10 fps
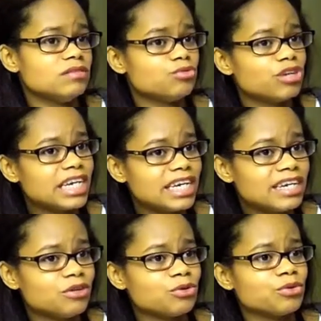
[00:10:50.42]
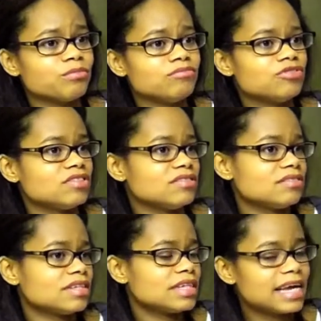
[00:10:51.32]
rain or just
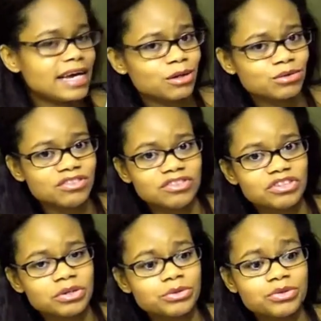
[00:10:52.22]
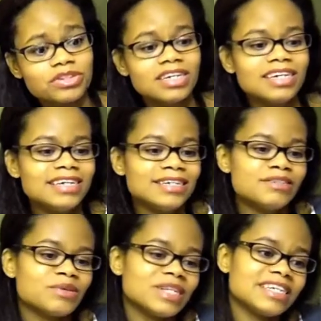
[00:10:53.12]
clouds in general.
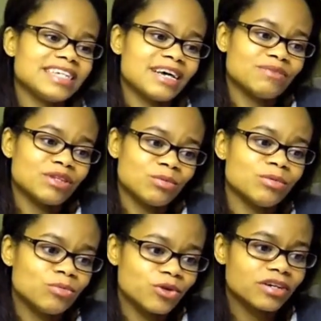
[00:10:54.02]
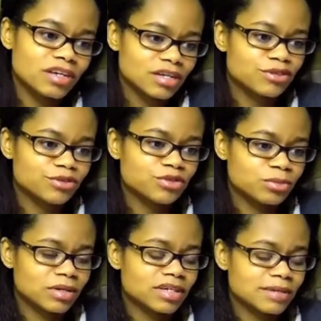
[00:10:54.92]
So I like to have a little bit more color to
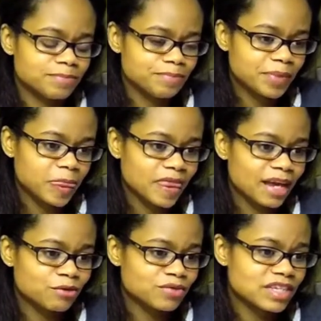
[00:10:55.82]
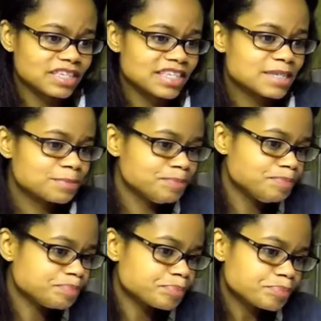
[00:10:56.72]
my outfits.
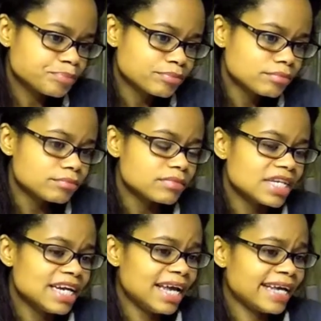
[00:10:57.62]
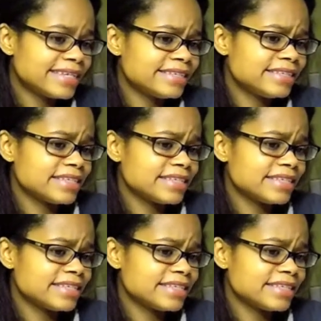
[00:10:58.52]
And